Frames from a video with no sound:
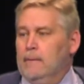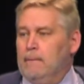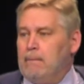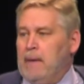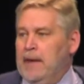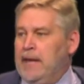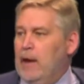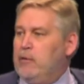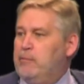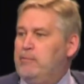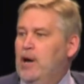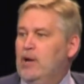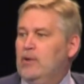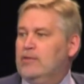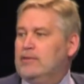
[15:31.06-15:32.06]
And I would
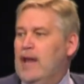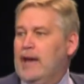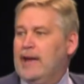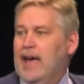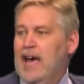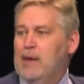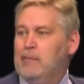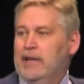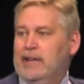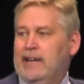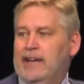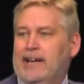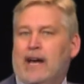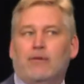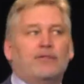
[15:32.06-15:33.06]
pose like Hamlet and
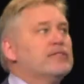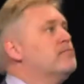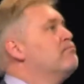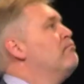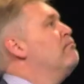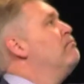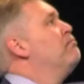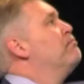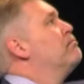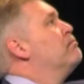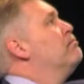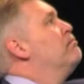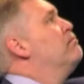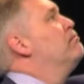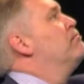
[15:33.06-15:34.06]
announce,
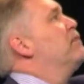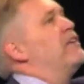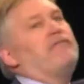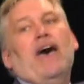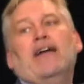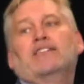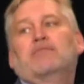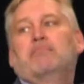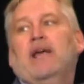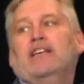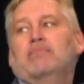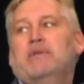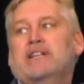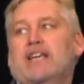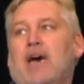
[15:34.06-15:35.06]
advanced
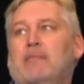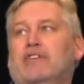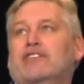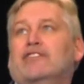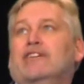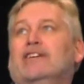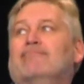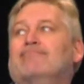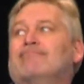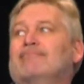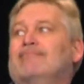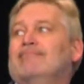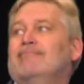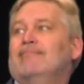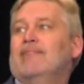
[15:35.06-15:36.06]
placement chemistry.
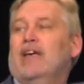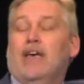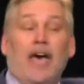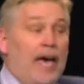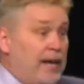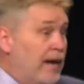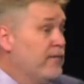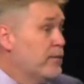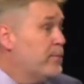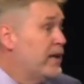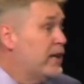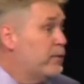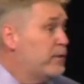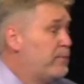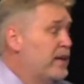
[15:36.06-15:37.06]
And everybody
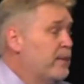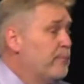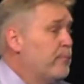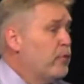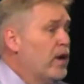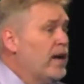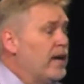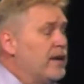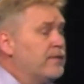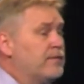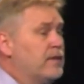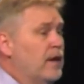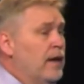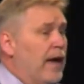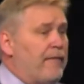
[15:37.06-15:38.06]
would be impressed.
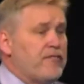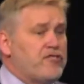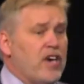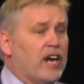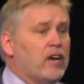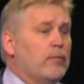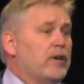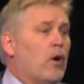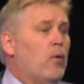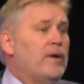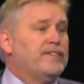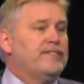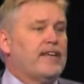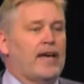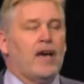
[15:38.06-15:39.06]
And the checker would always
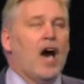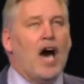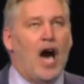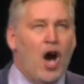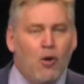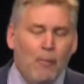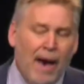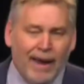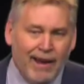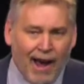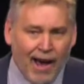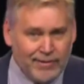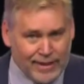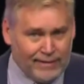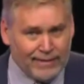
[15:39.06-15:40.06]
say, oh my
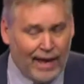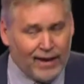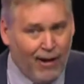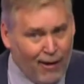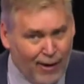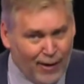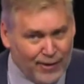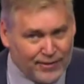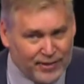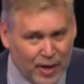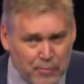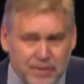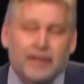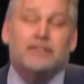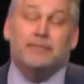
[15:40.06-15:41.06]
gosh, that's like a hard
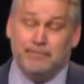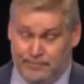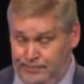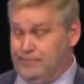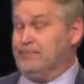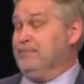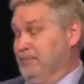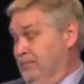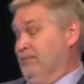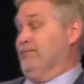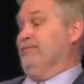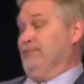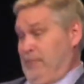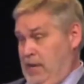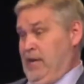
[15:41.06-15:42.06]
subject.
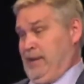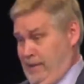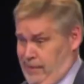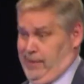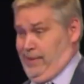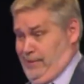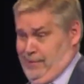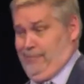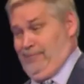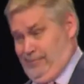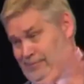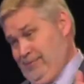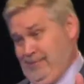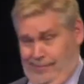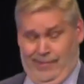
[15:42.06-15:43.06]
Mm-hmm, it is.
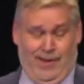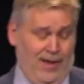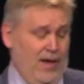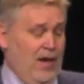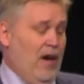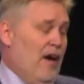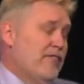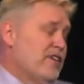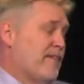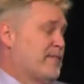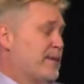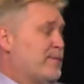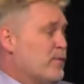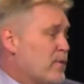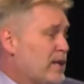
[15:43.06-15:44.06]
You have to
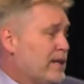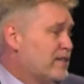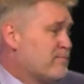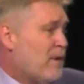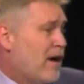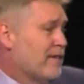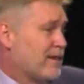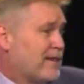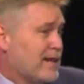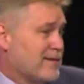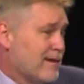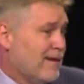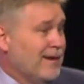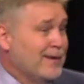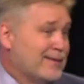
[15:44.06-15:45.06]
be really smart to teach a
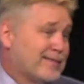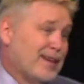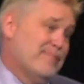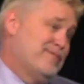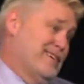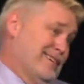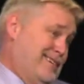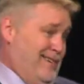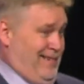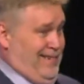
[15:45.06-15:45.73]
hard subject.